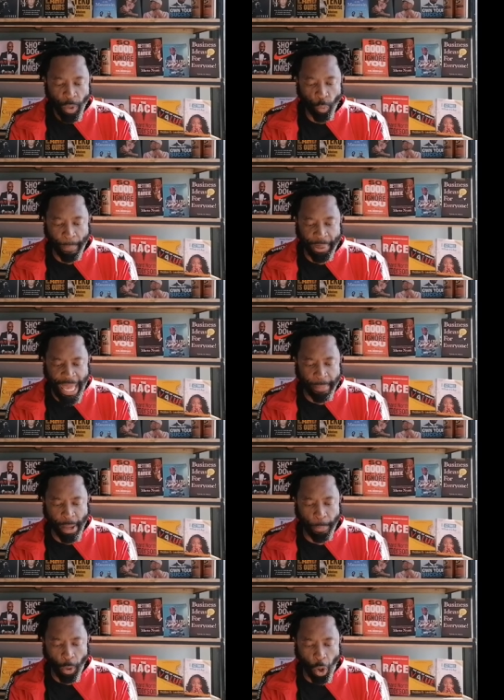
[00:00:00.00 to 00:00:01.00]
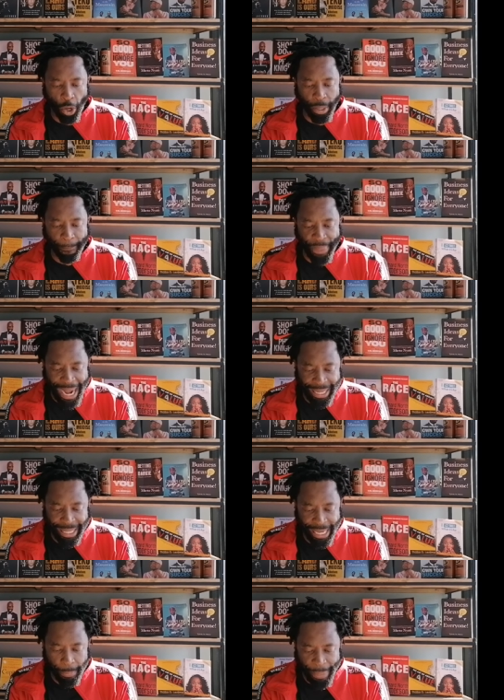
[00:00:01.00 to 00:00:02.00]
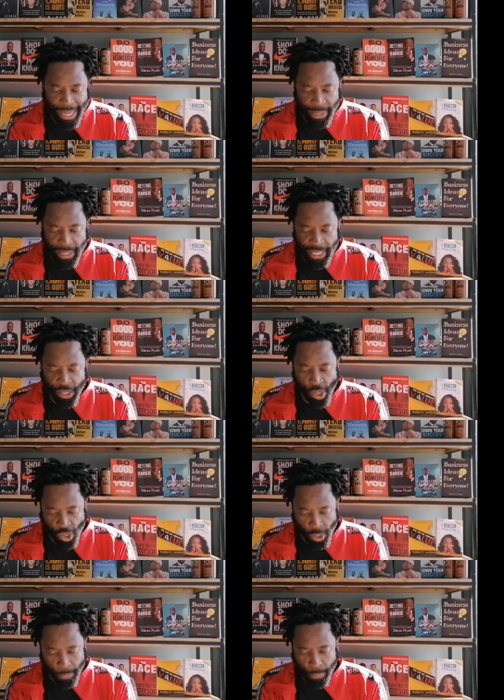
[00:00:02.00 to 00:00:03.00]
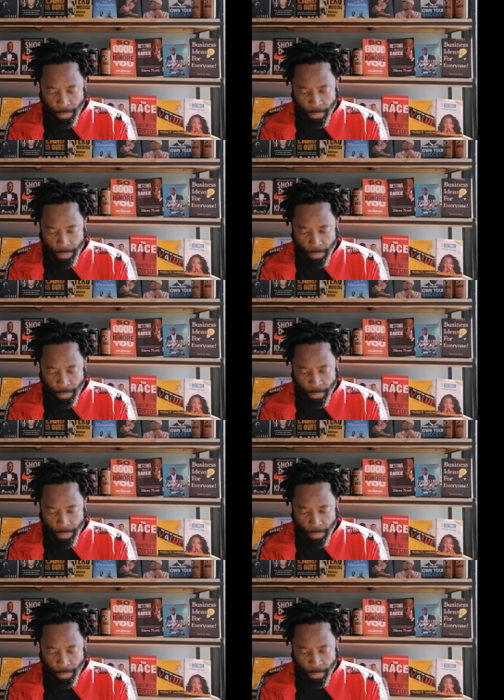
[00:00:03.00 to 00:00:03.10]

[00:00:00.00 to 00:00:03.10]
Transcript: were blamable on bungling by the leadership.